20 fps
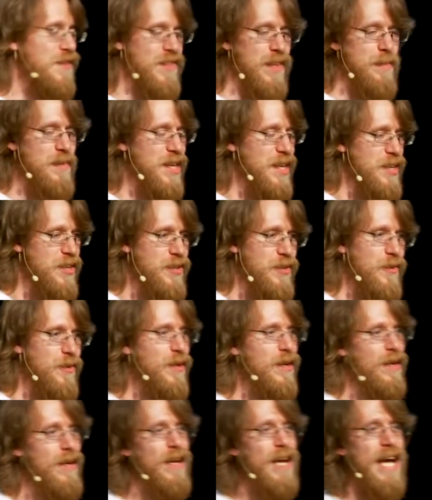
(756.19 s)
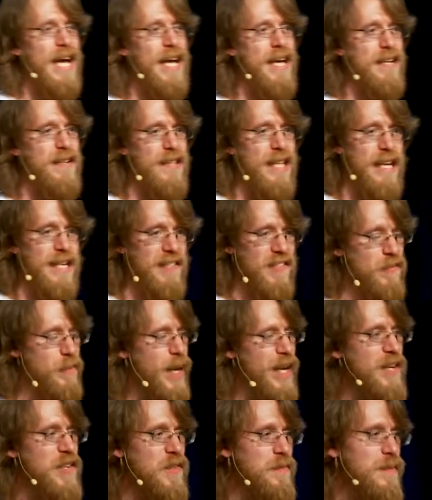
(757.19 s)
something new, and that
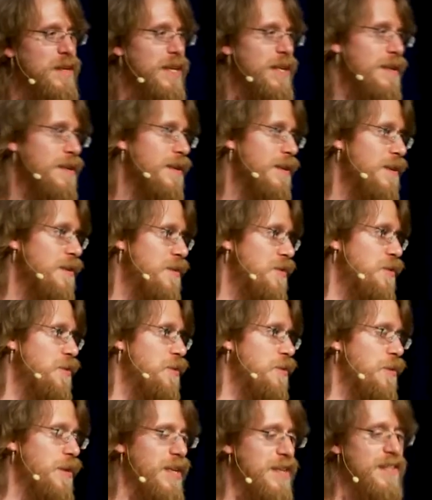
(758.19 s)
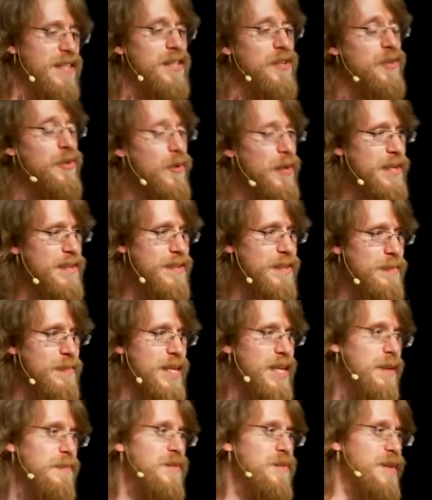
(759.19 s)
inspires me to continue going to the
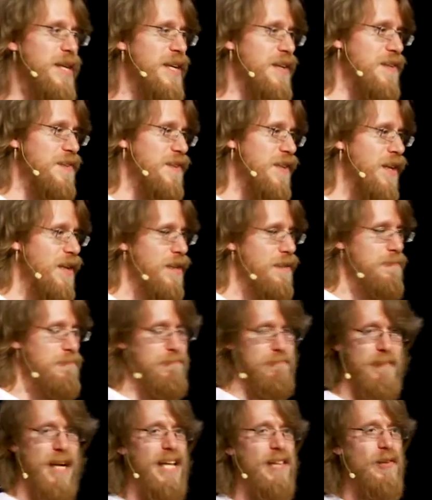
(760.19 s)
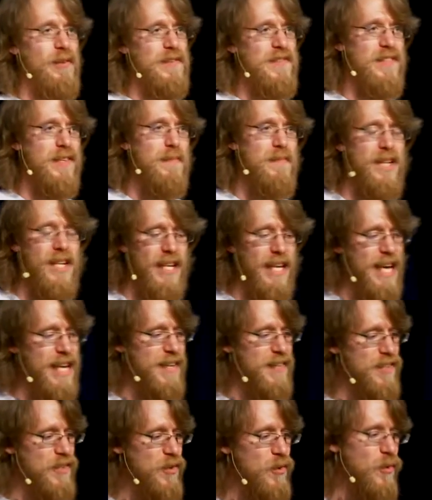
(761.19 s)
meetups because I learned something, and
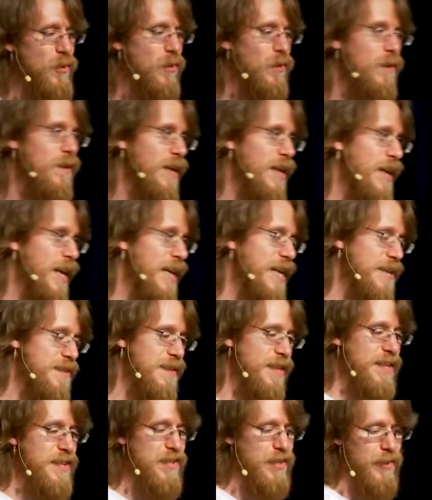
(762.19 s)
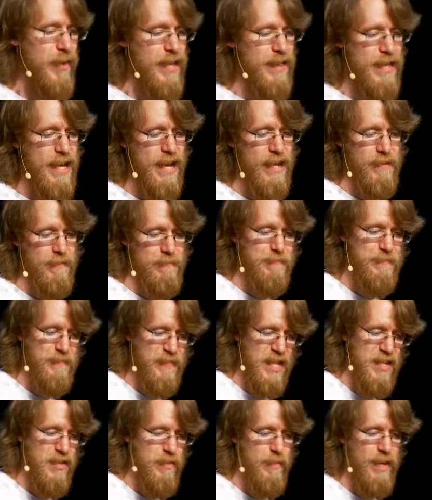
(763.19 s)
it's cool, and I get to integrate that
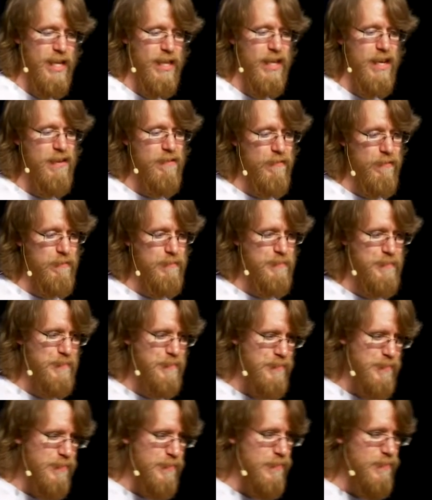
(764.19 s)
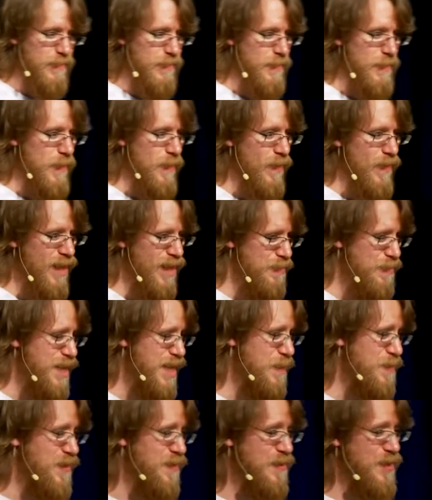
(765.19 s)
into my life.
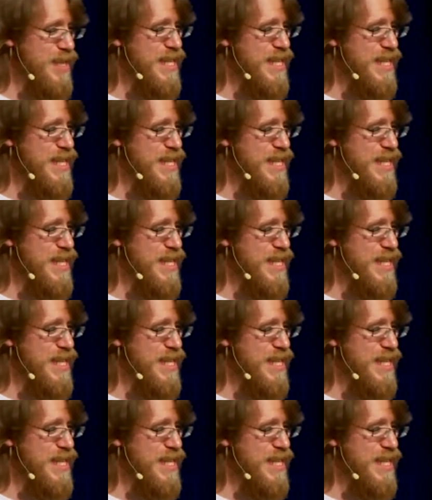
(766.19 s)
Meetups for